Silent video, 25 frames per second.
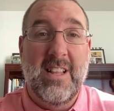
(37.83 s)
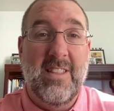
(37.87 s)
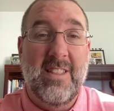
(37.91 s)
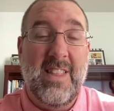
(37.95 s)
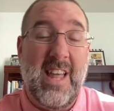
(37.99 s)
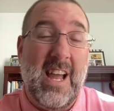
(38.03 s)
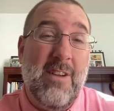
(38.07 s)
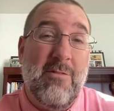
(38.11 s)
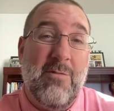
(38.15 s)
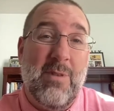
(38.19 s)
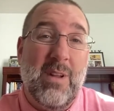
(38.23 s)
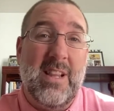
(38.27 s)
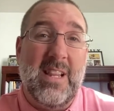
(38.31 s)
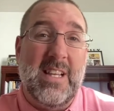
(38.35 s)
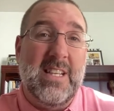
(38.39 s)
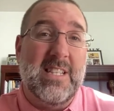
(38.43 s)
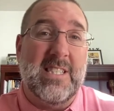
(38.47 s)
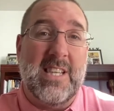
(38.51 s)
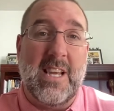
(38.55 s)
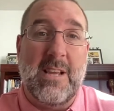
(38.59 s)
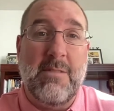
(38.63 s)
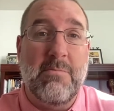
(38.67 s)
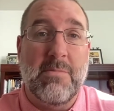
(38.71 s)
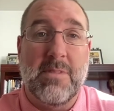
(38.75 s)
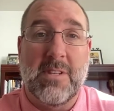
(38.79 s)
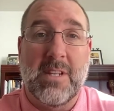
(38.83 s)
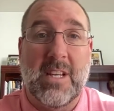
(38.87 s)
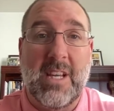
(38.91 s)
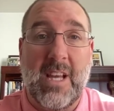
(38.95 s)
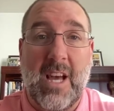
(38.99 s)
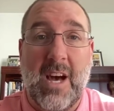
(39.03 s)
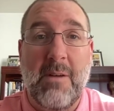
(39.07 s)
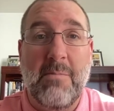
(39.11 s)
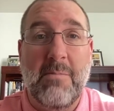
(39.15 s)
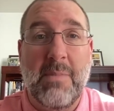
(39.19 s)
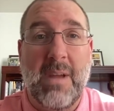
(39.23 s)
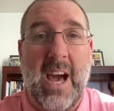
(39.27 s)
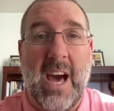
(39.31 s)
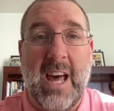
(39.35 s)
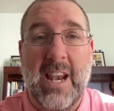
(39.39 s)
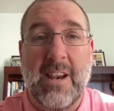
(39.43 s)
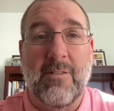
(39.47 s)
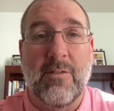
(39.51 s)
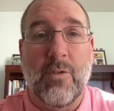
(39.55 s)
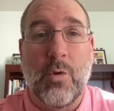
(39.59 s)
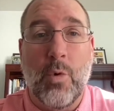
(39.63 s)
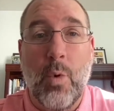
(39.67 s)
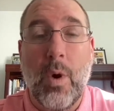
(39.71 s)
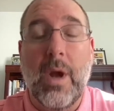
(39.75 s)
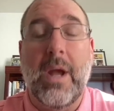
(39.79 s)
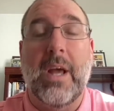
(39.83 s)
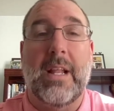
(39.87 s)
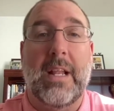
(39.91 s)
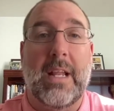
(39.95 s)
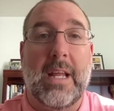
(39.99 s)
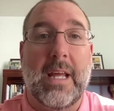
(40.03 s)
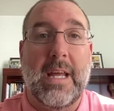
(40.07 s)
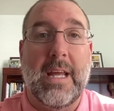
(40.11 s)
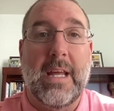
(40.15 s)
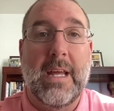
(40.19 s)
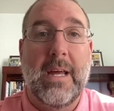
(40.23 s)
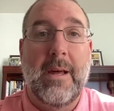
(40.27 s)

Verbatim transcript: they really seem to come kind of quickly.